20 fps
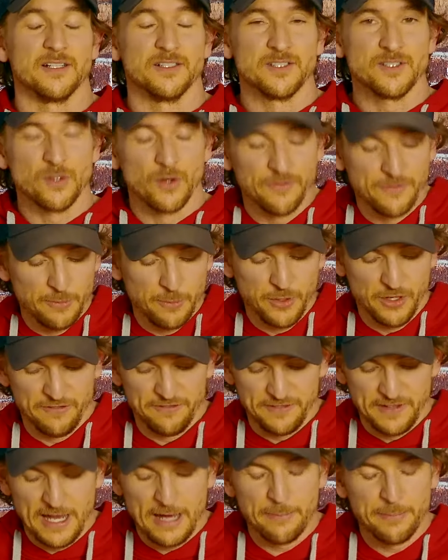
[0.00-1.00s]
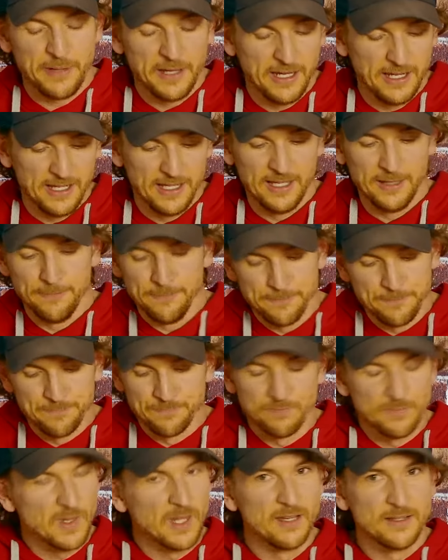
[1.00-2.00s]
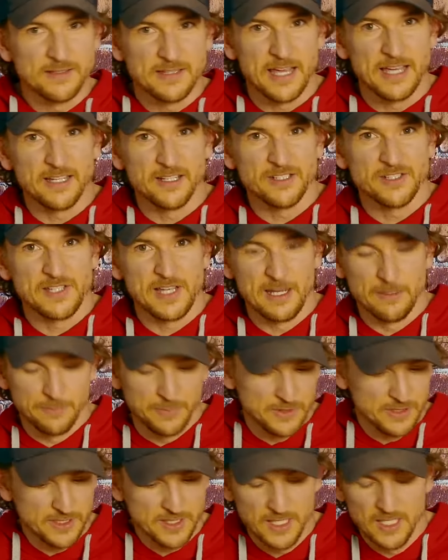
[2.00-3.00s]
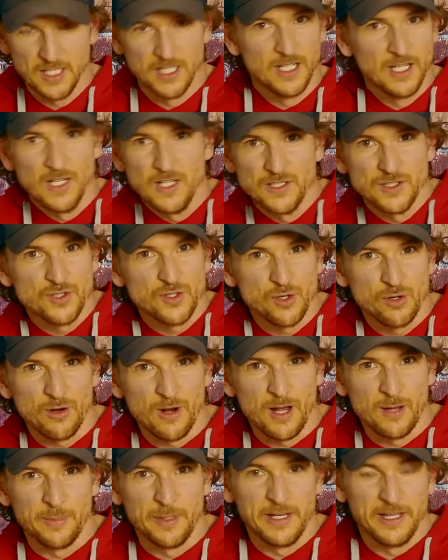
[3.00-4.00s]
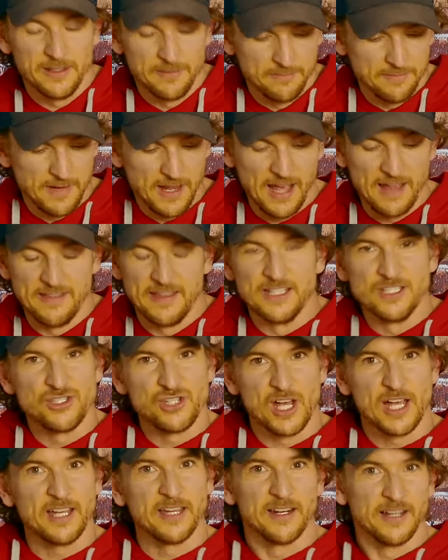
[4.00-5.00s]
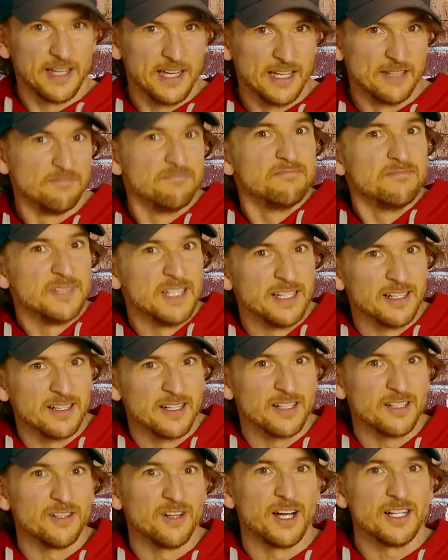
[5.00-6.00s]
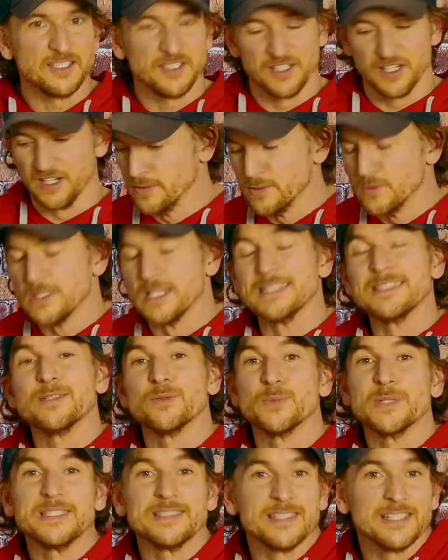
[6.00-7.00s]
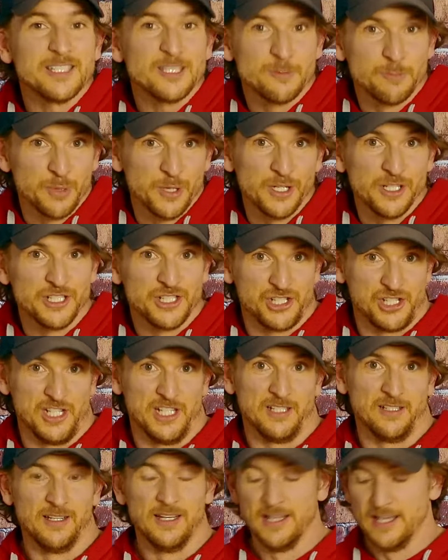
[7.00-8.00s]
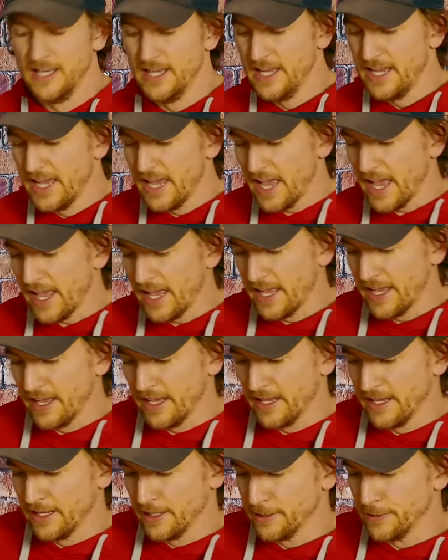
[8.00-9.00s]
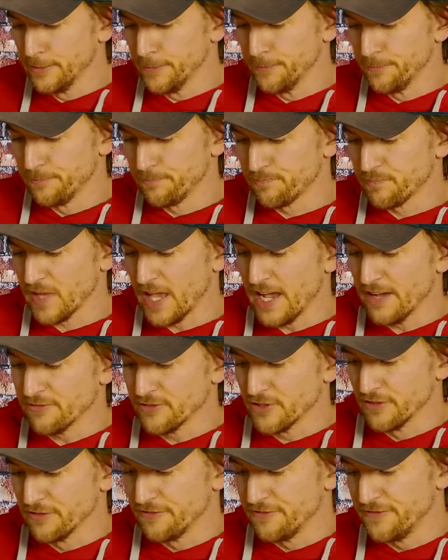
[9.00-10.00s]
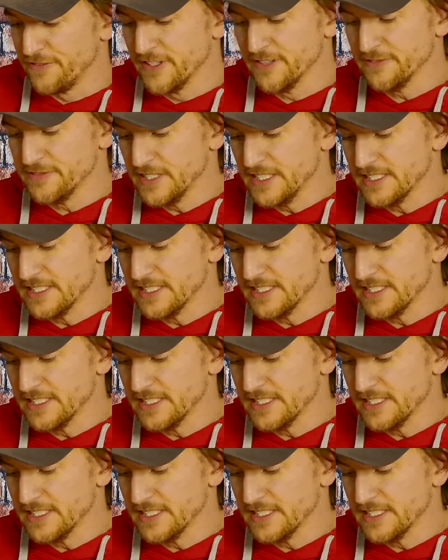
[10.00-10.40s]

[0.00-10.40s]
So if you put a flat paint in, take your samples, scrub it, and then check it again. Did it get glossier? Does it resist burnishing? And after 50